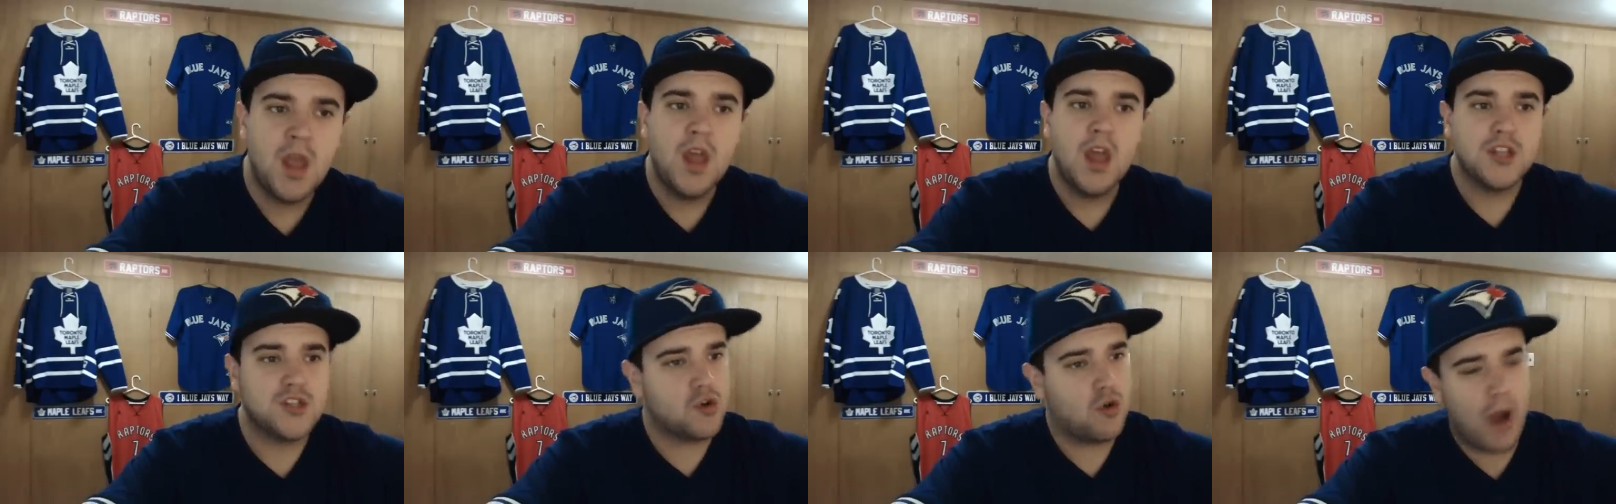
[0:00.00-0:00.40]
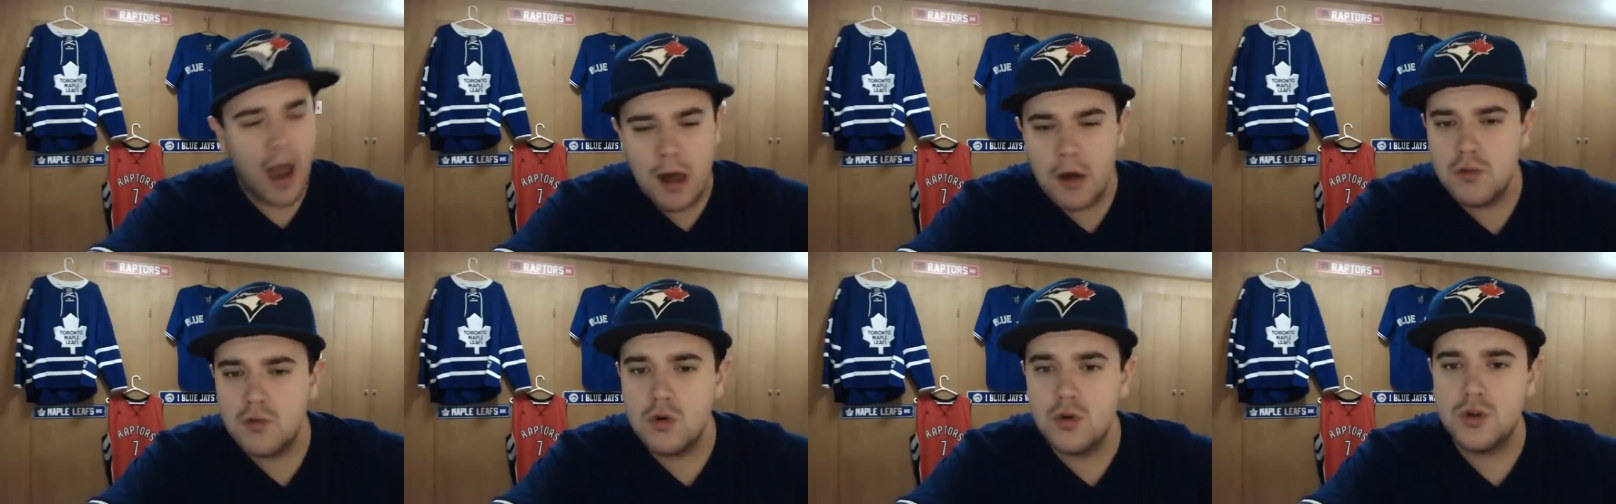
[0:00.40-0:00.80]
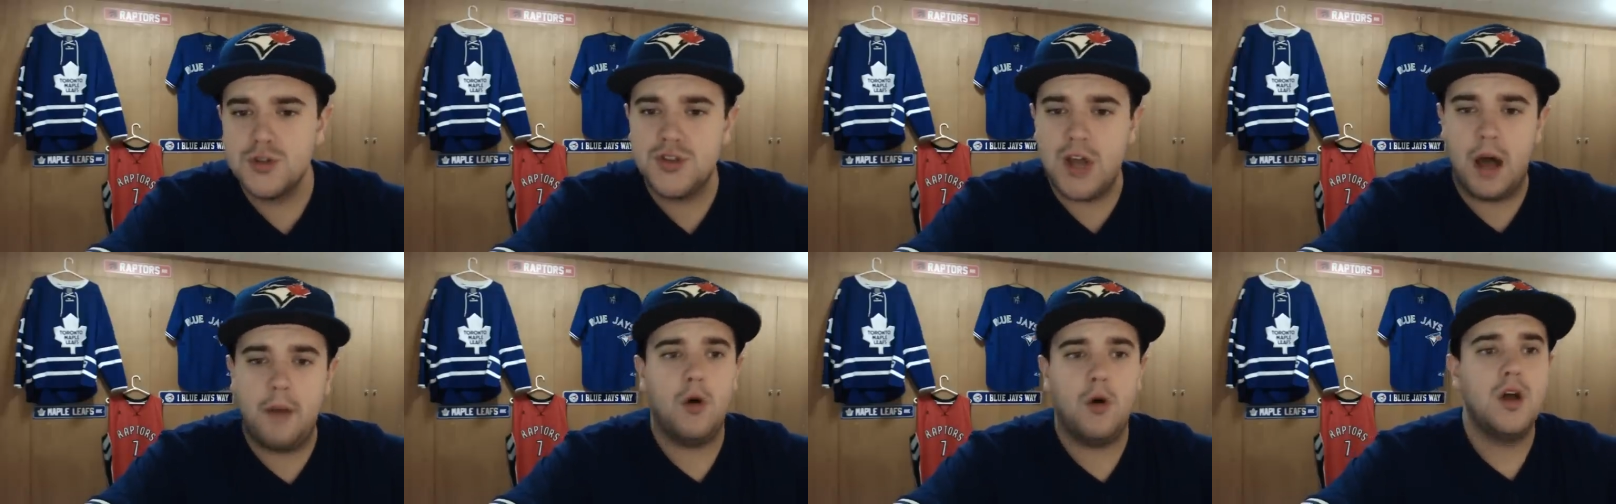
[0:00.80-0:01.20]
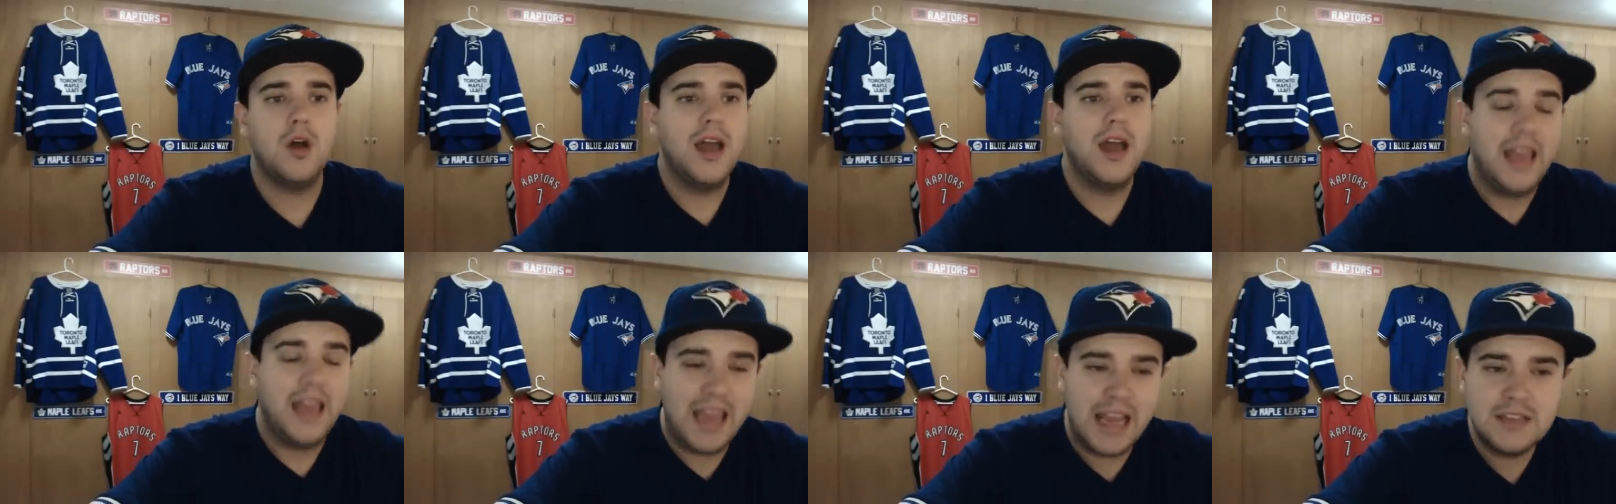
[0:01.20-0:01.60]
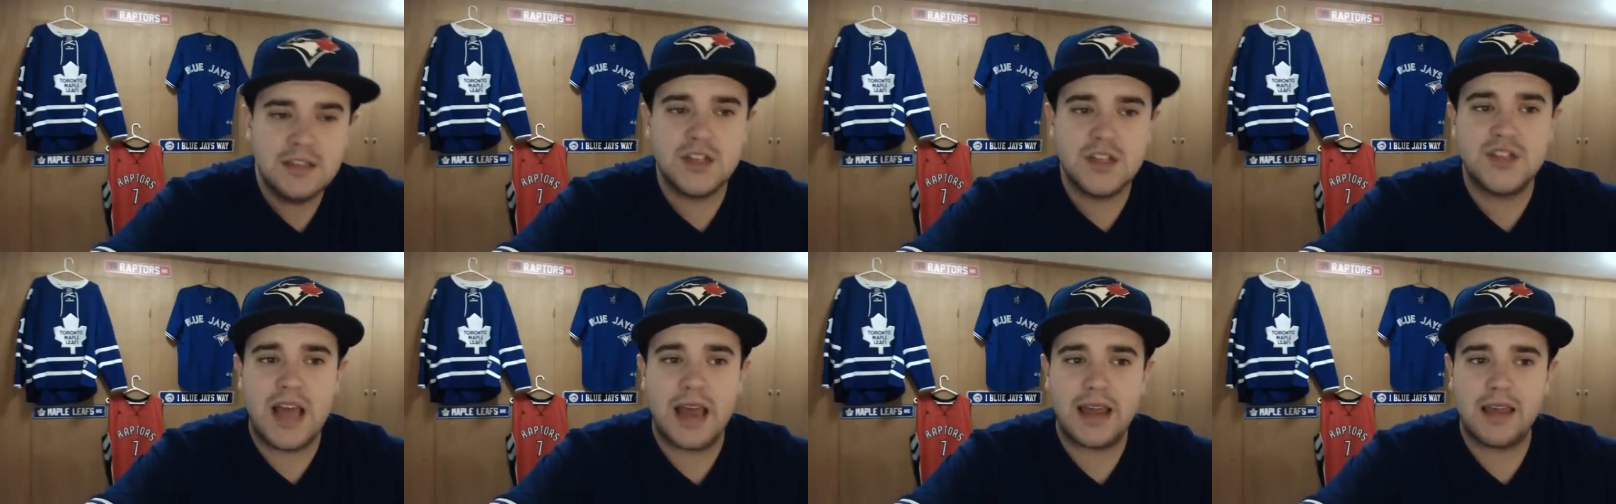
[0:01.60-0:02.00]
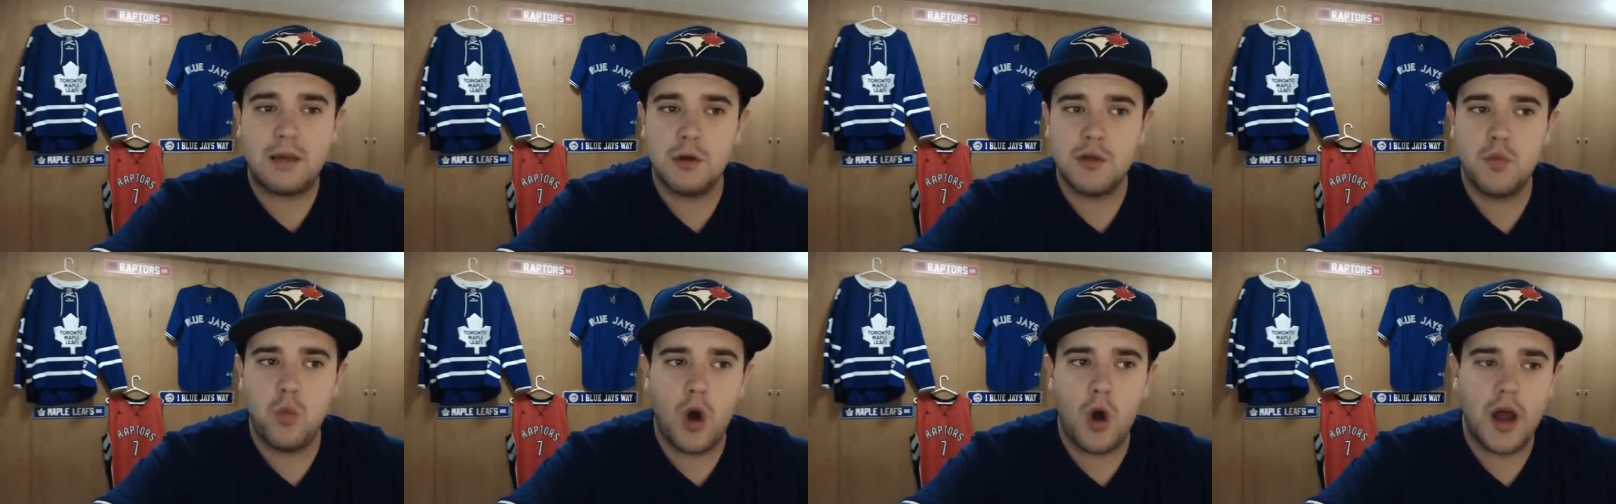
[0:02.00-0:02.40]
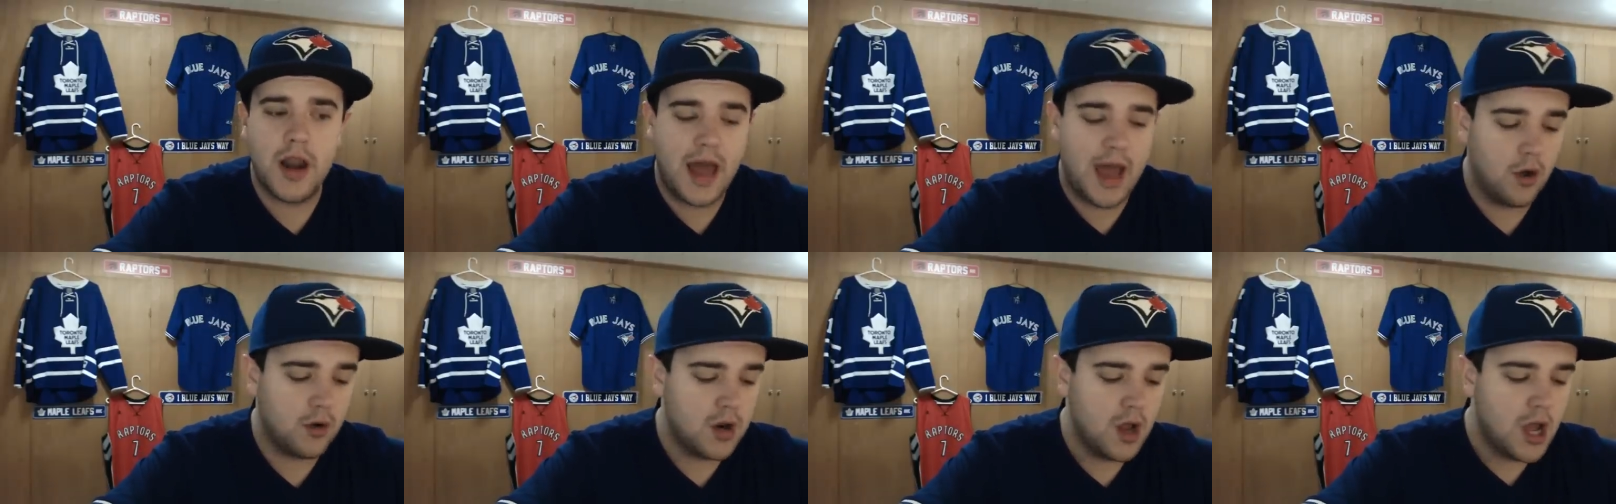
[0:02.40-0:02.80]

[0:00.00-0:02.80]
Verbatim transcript: It's ground rule double. He's at second with one out.